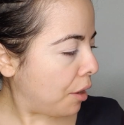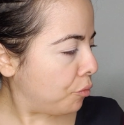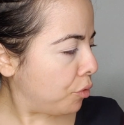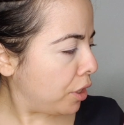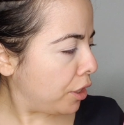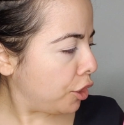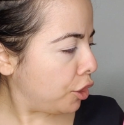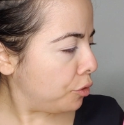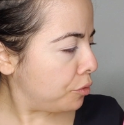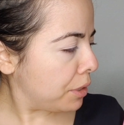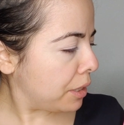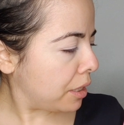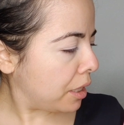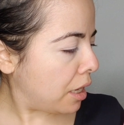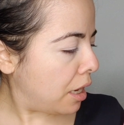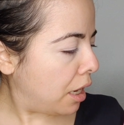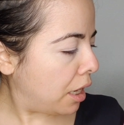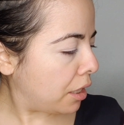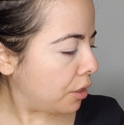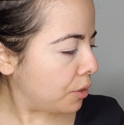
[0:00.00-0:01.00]
want to use the
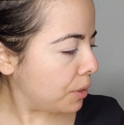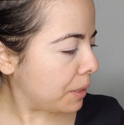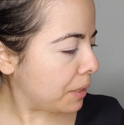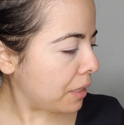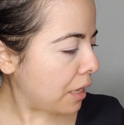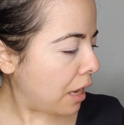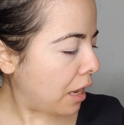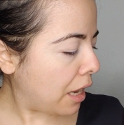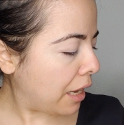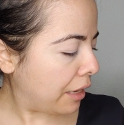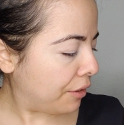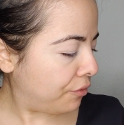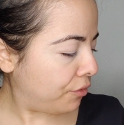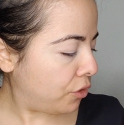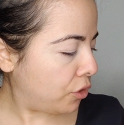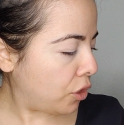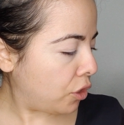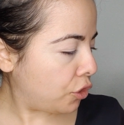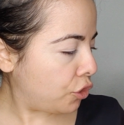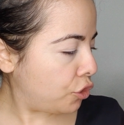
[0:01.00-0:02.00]
colors I have
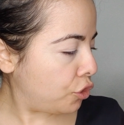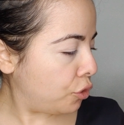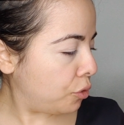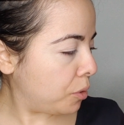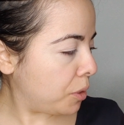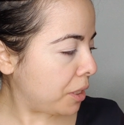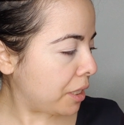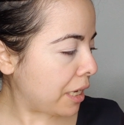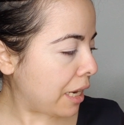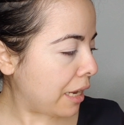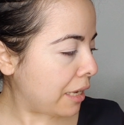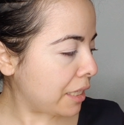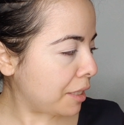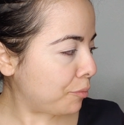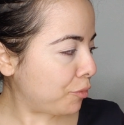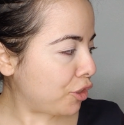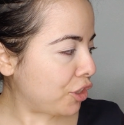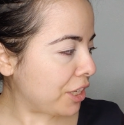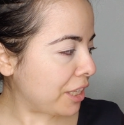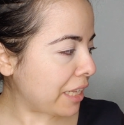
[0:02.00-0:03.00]
not used as
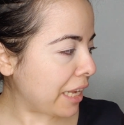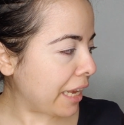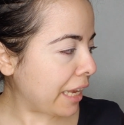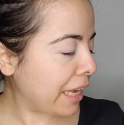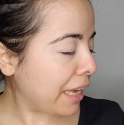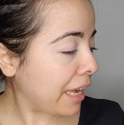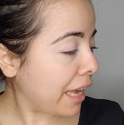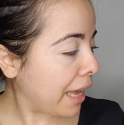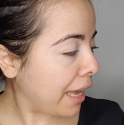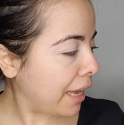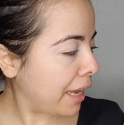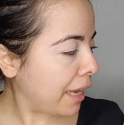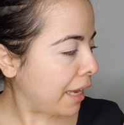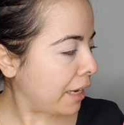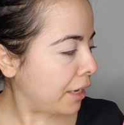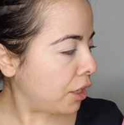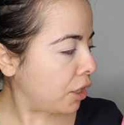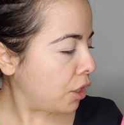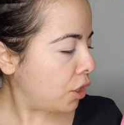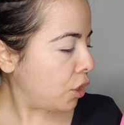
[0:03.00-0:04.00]
much as I
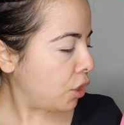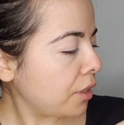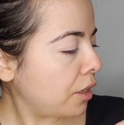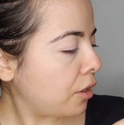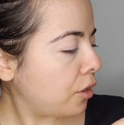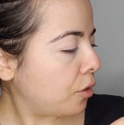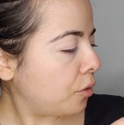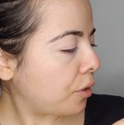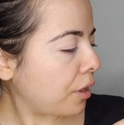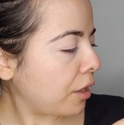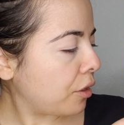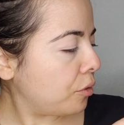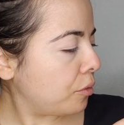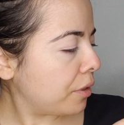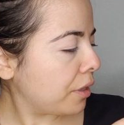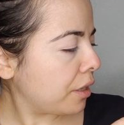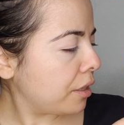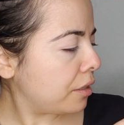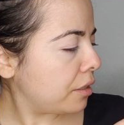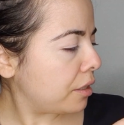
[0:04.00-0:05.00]
can. Okay,
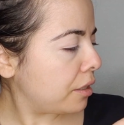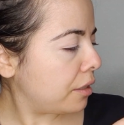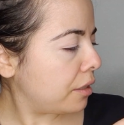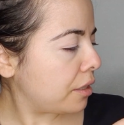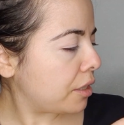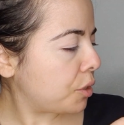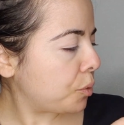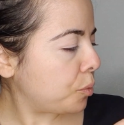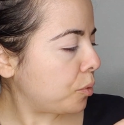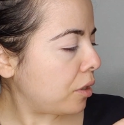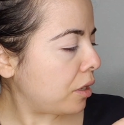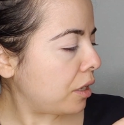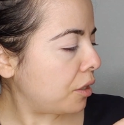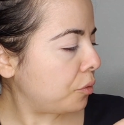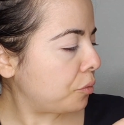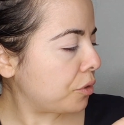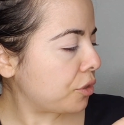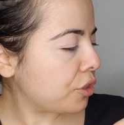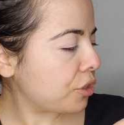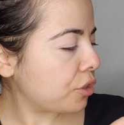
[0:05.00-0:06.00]
going into this one,
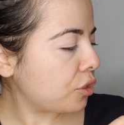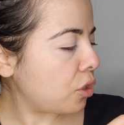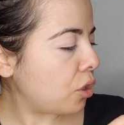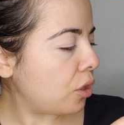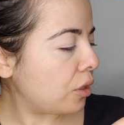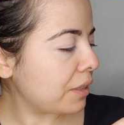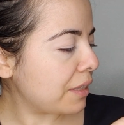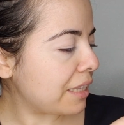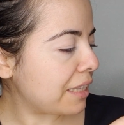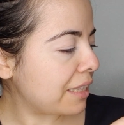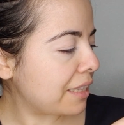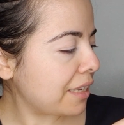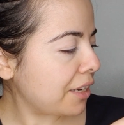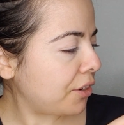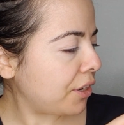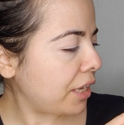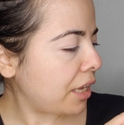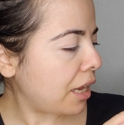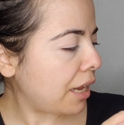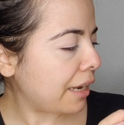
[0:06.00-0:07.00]
which is called
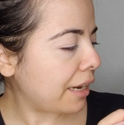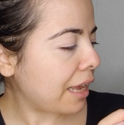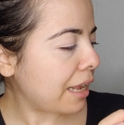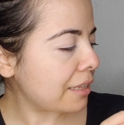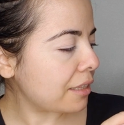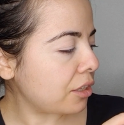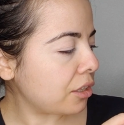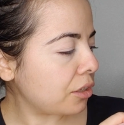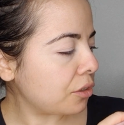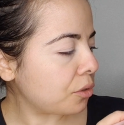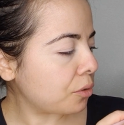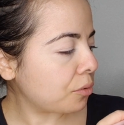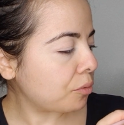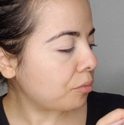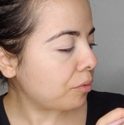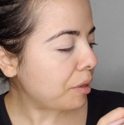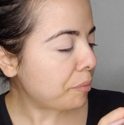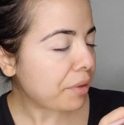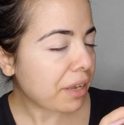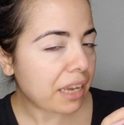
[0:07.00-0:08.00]
Siria. It has a little
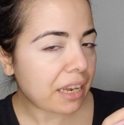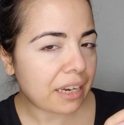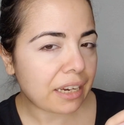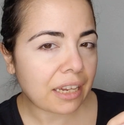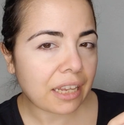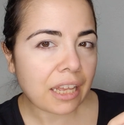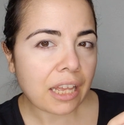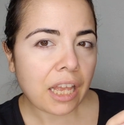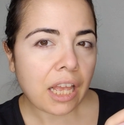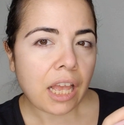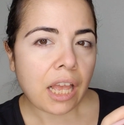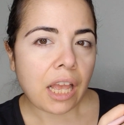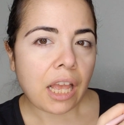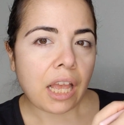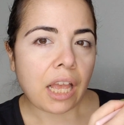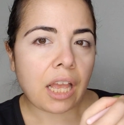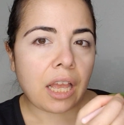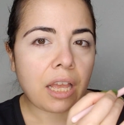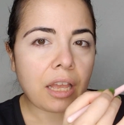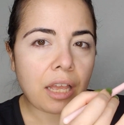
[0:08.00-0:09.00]
ribbon
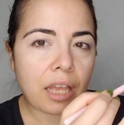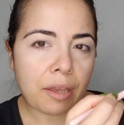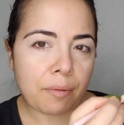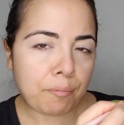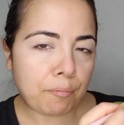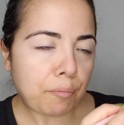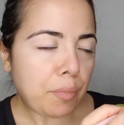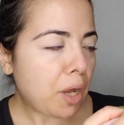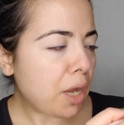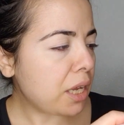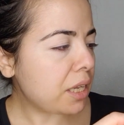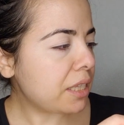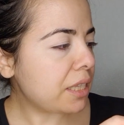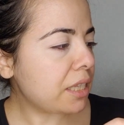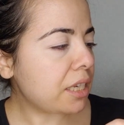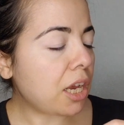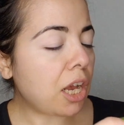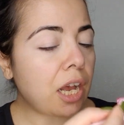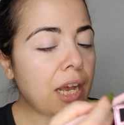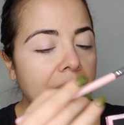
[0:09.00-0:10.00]
embossed
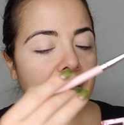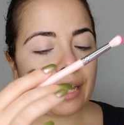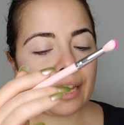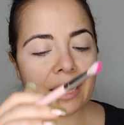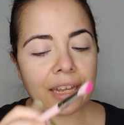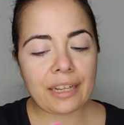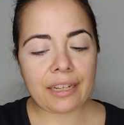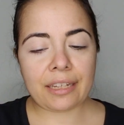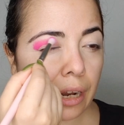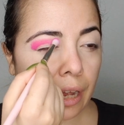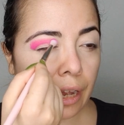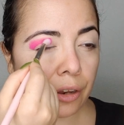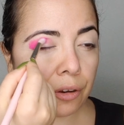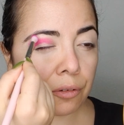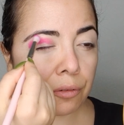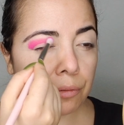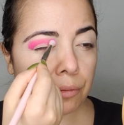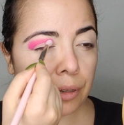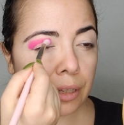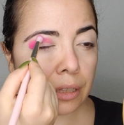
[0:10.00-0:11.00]
on it. I
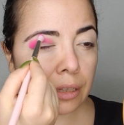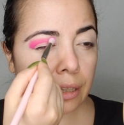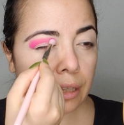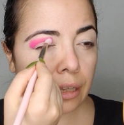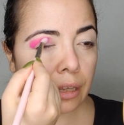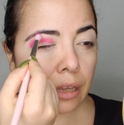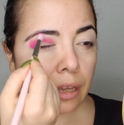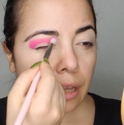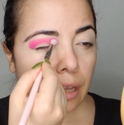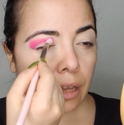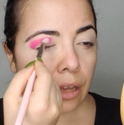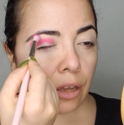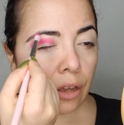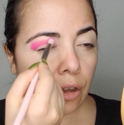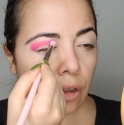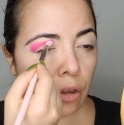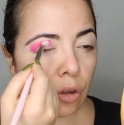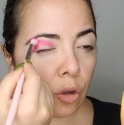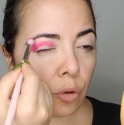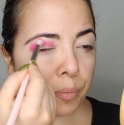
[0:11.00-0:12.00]
really
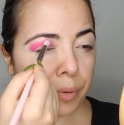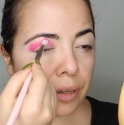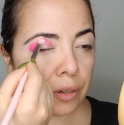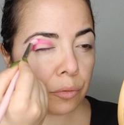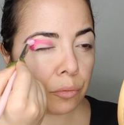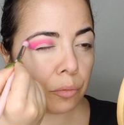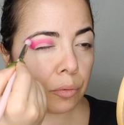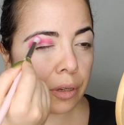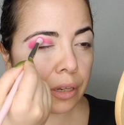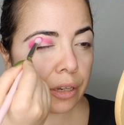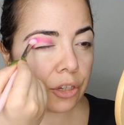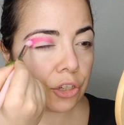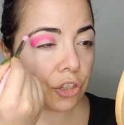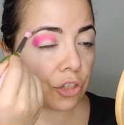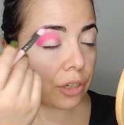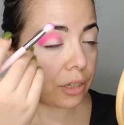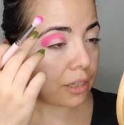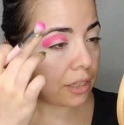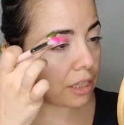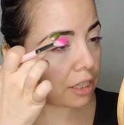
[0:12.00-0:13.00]
hope and wish
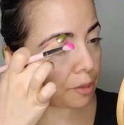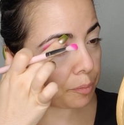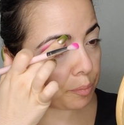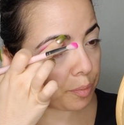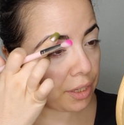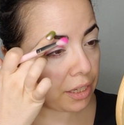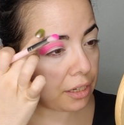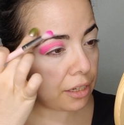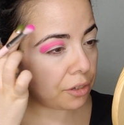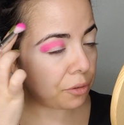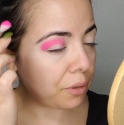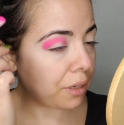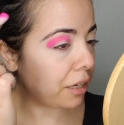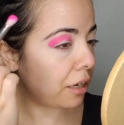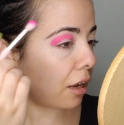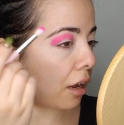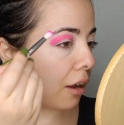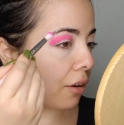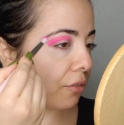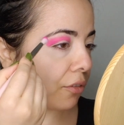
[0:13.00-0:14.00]
a speedy
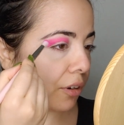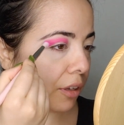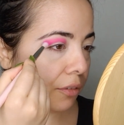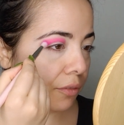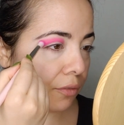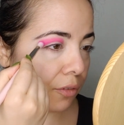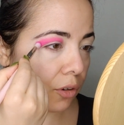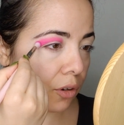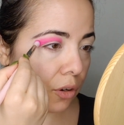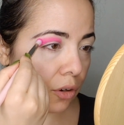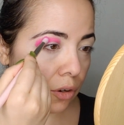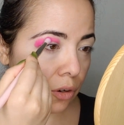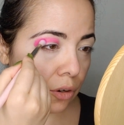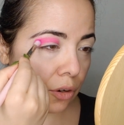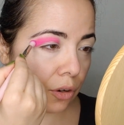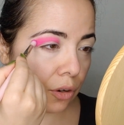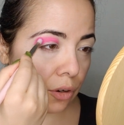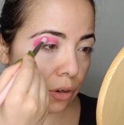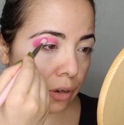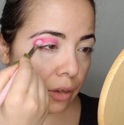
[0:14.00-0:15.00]
recovery for
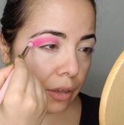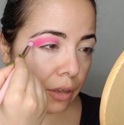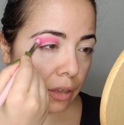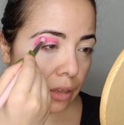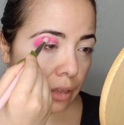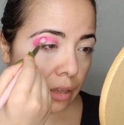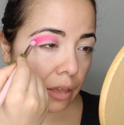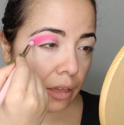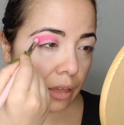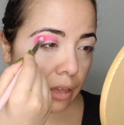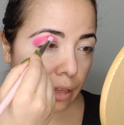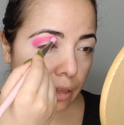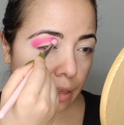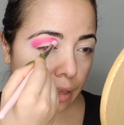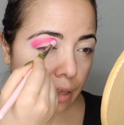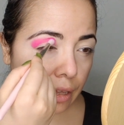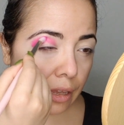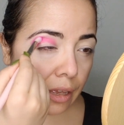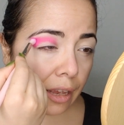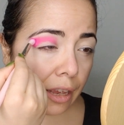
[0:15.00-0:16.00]
her
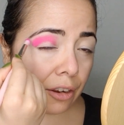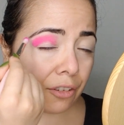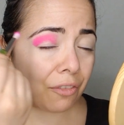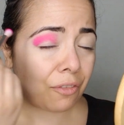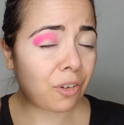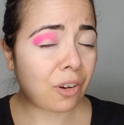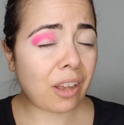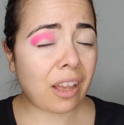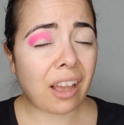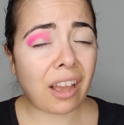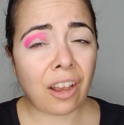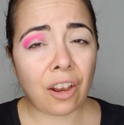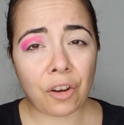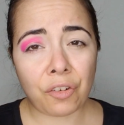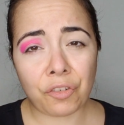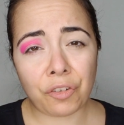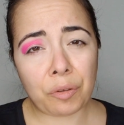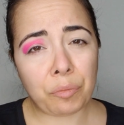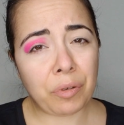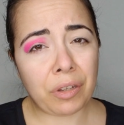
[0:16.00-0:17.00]
and for
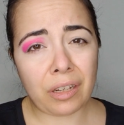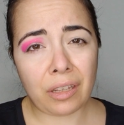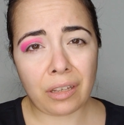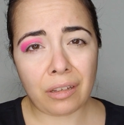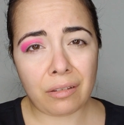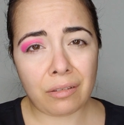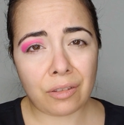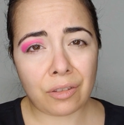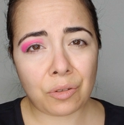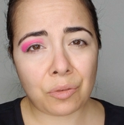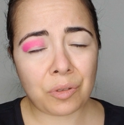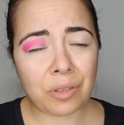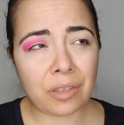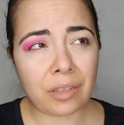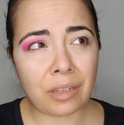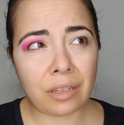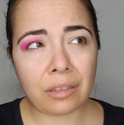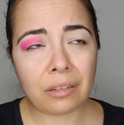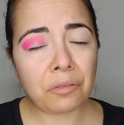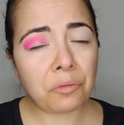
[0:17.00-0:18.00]
everybody else who's
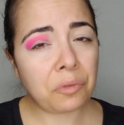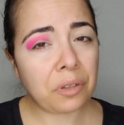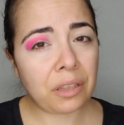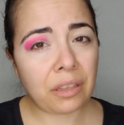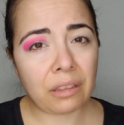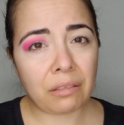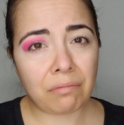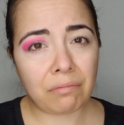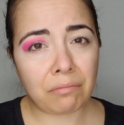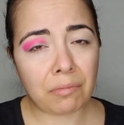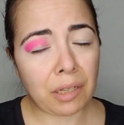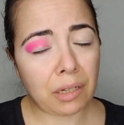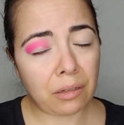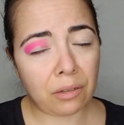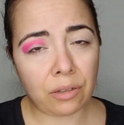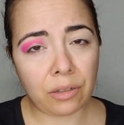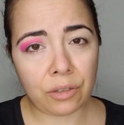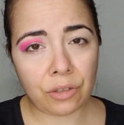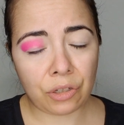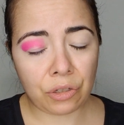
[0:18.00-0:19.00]
dealing with
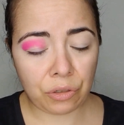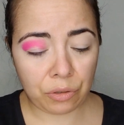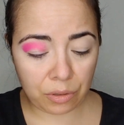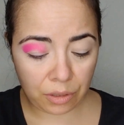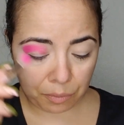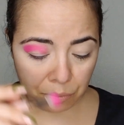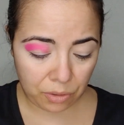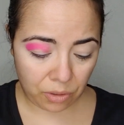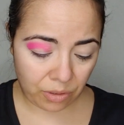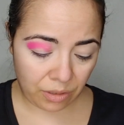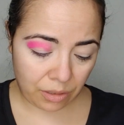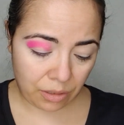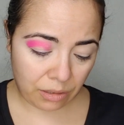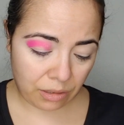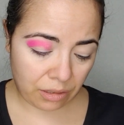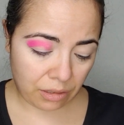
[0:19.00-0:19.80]
medical issues, beauties.